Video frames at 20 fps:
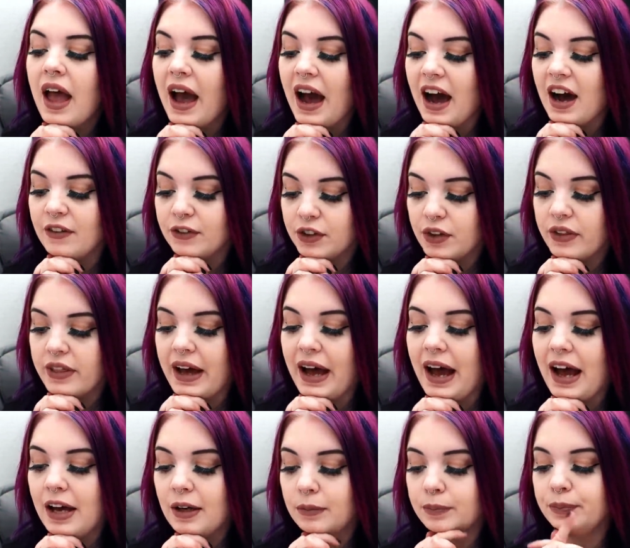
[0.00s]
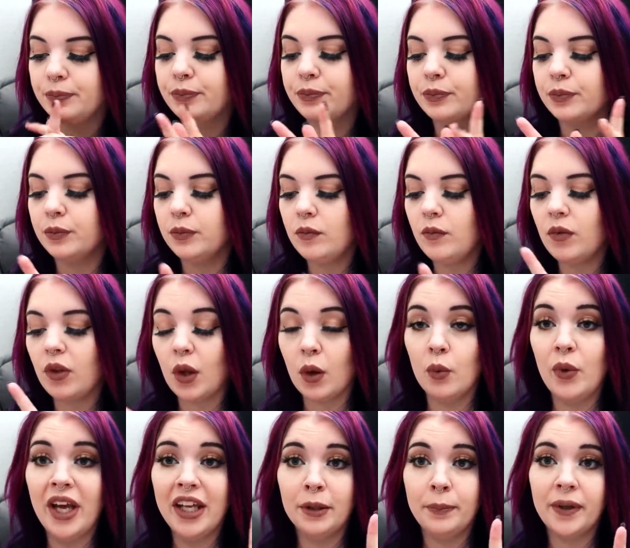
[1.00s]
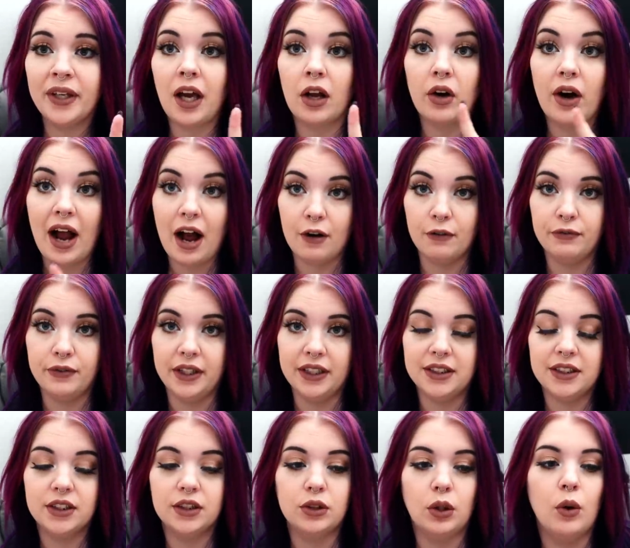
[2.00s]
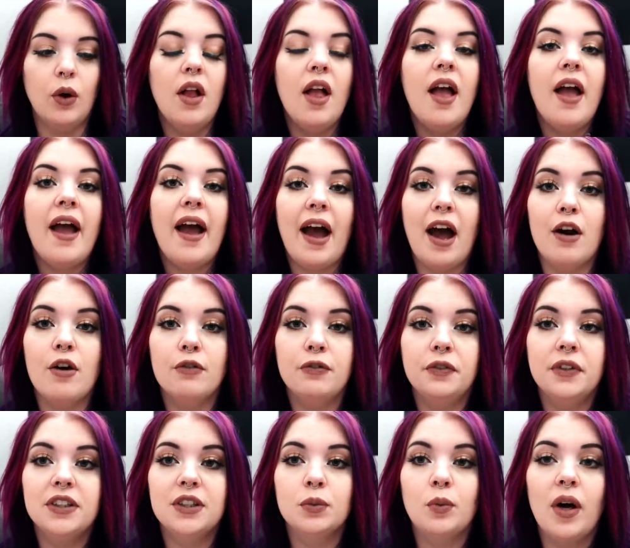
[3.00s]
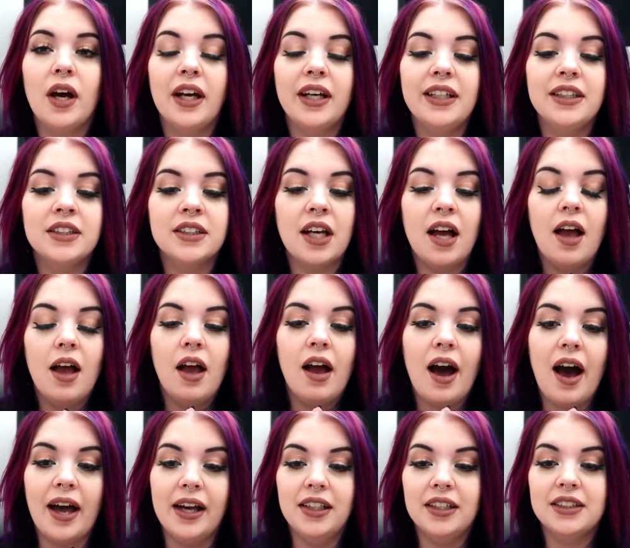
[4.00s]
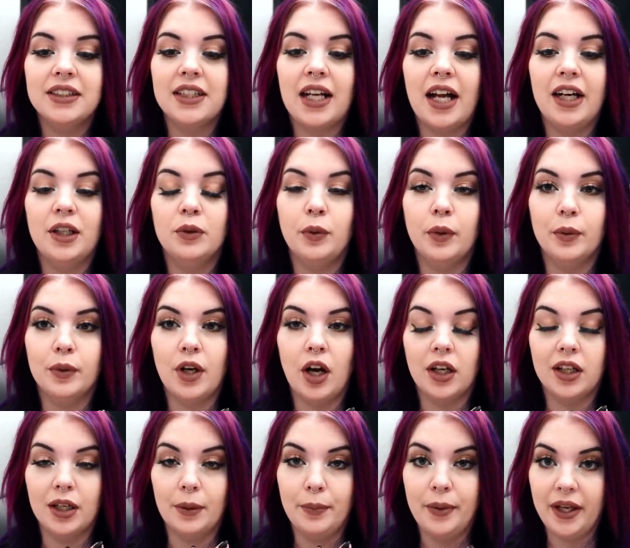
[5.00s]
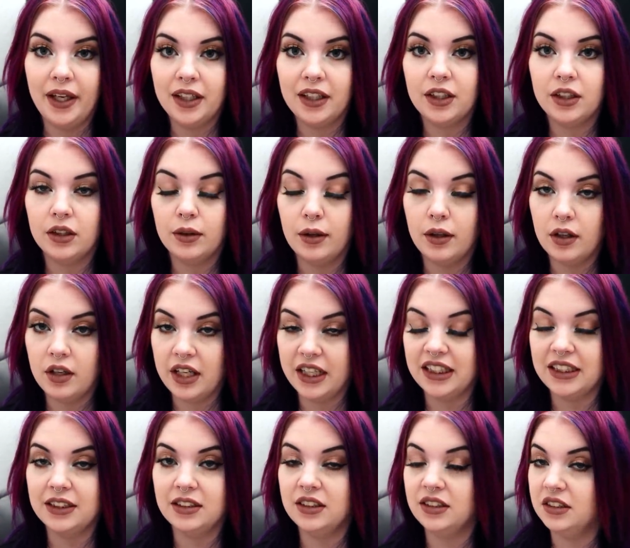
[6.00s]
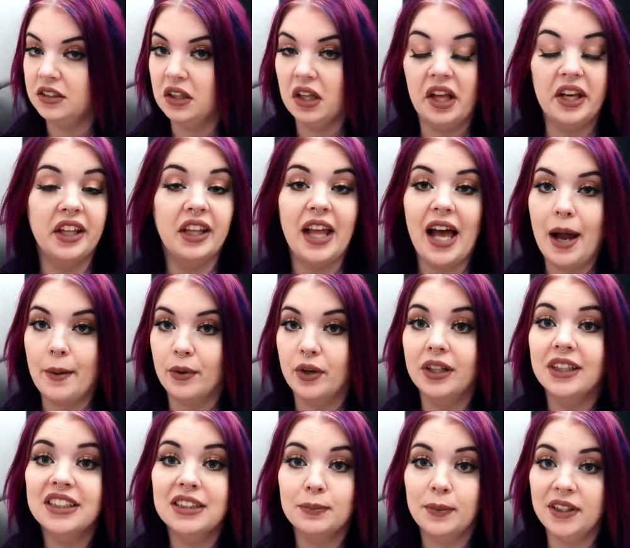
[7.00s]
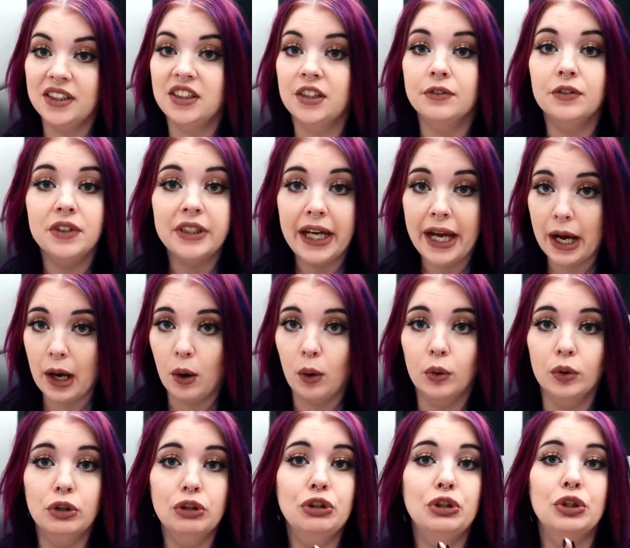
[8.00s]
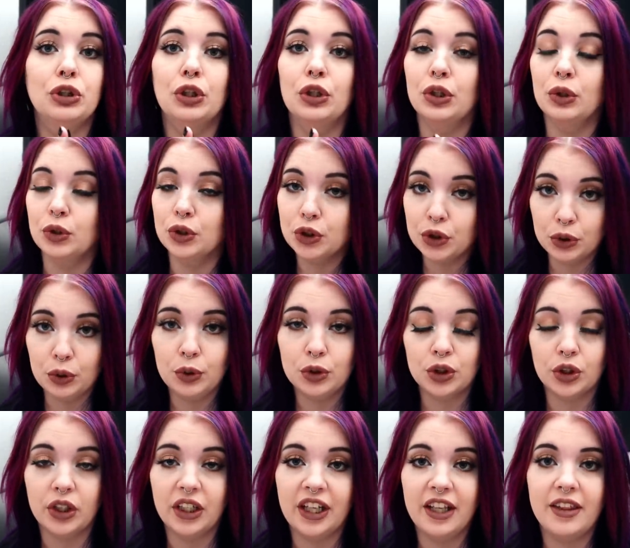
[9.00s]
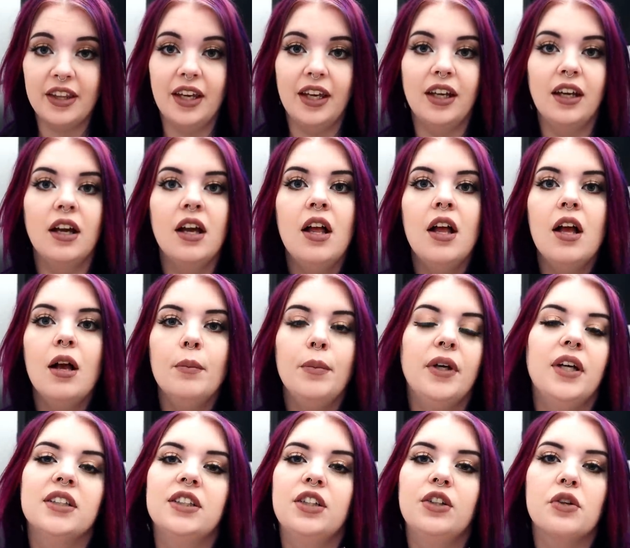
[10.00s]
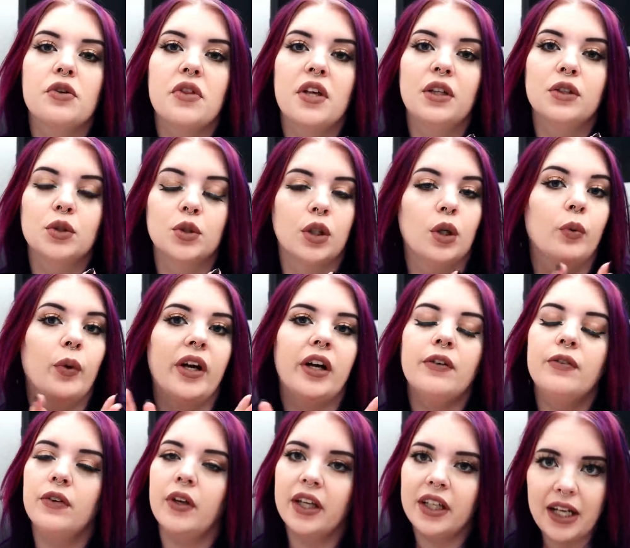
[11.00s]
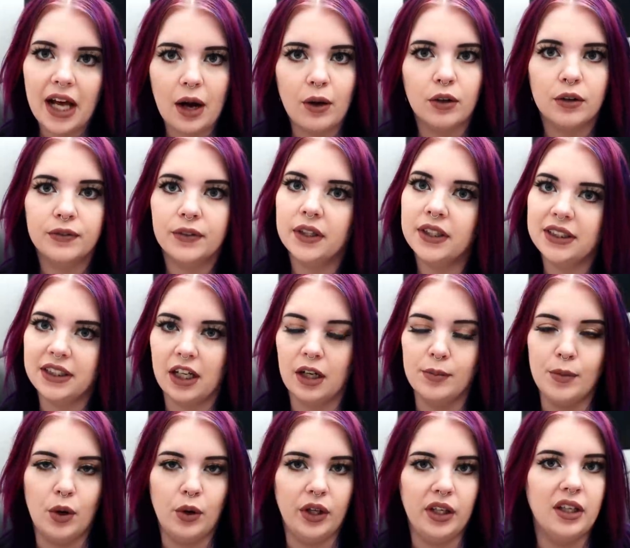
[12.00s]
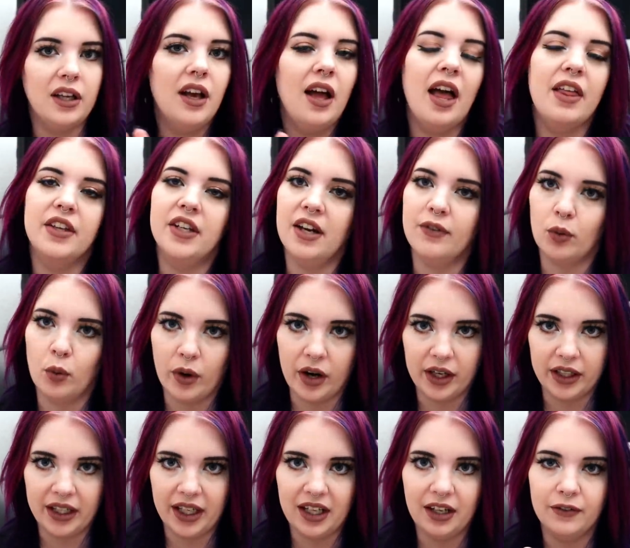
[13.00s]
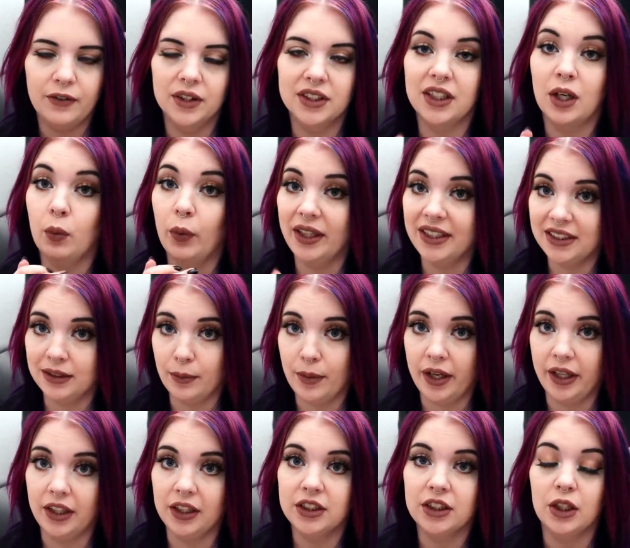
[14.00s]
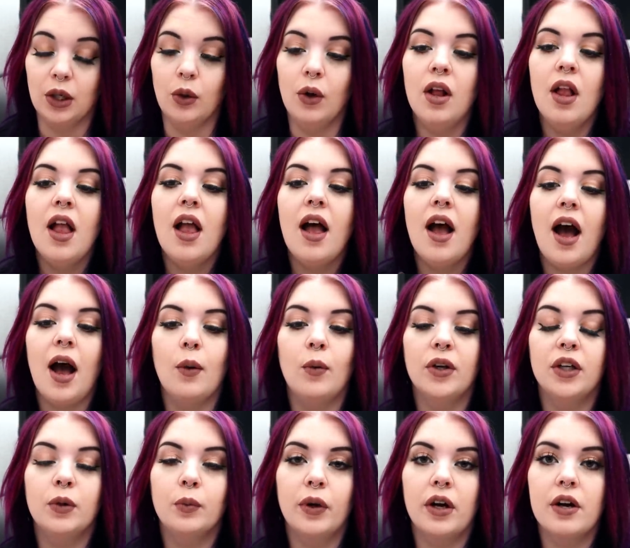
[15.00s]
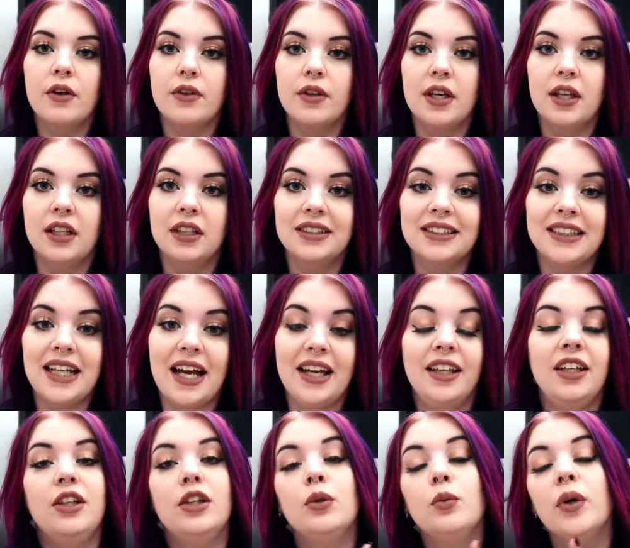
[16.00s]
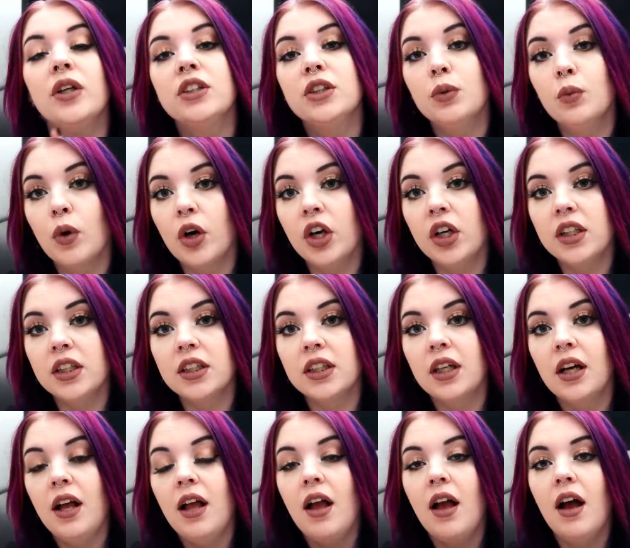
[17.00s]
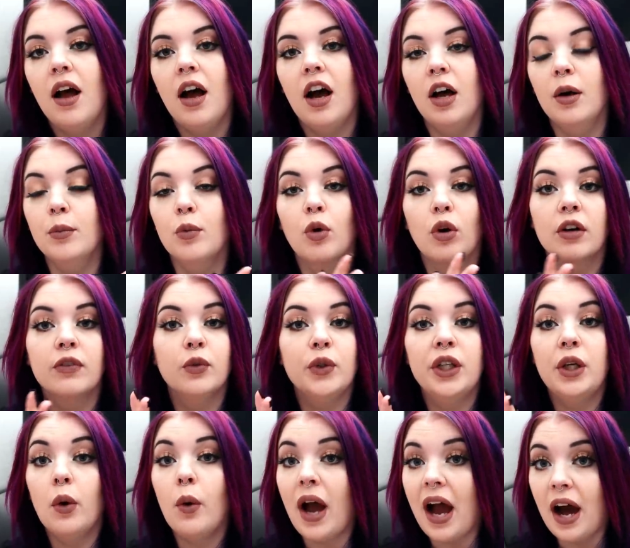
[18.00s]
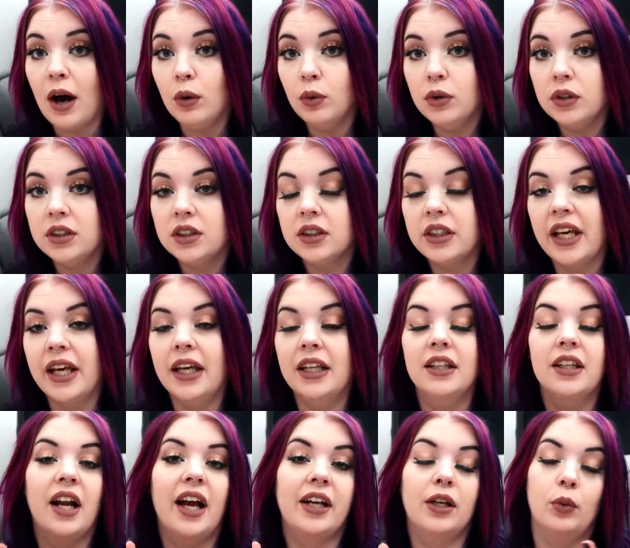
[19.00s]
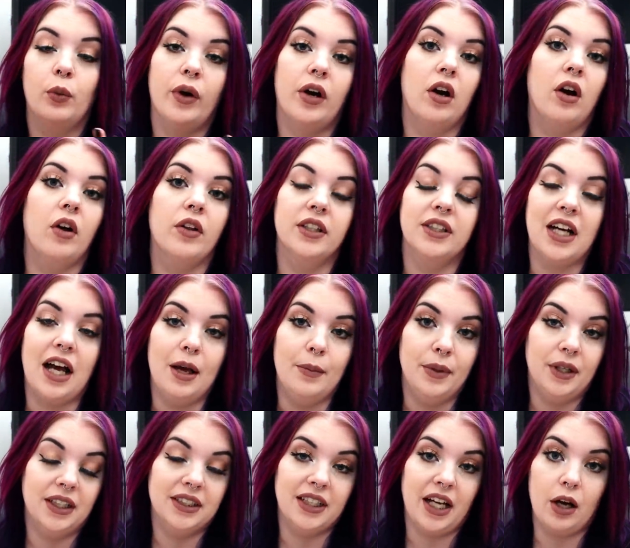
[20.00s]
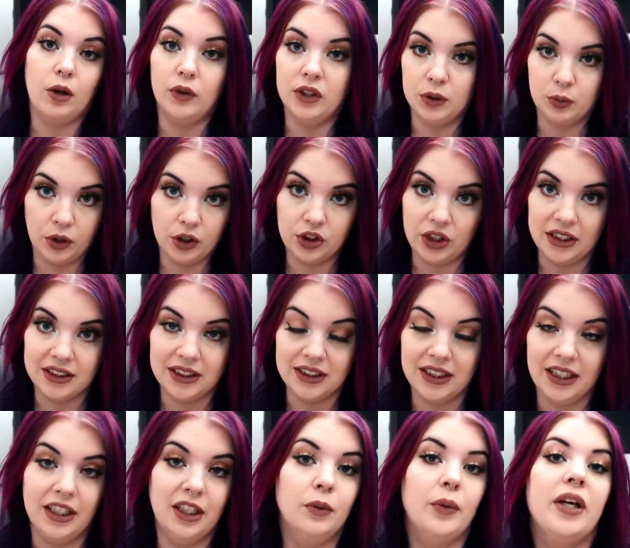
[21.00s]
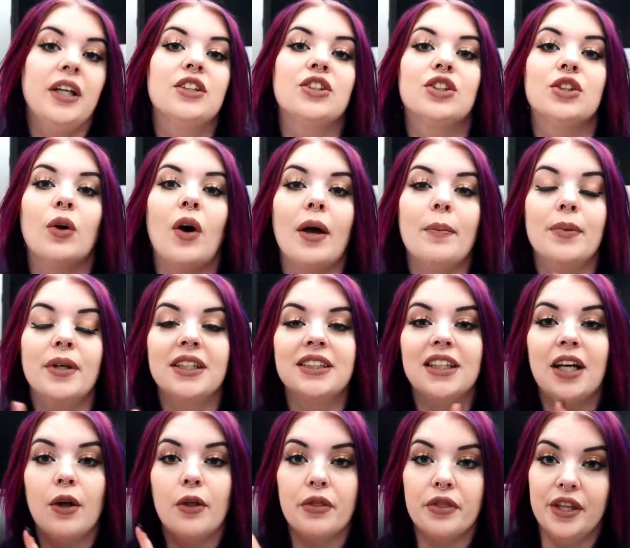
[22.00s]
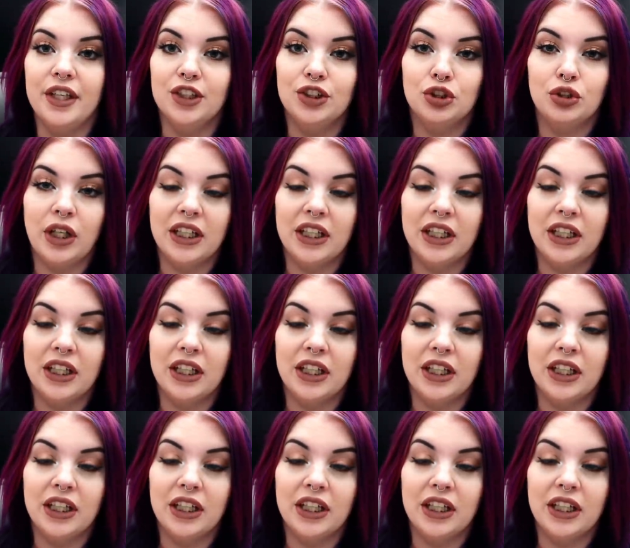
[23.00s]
After that, we had to pick out our outfits. So outfits-wise, I decided we were not going to pick elaborate, expensive gowns or suits or anything, because these are things you're going to wear for like an hour for a ceremony and then never wear again. It feels like a waste of money. So I wanted to wear things that he could wear to work, or if we go out, and I could wear it all the time because I always wear dresses anyways. So I picked out this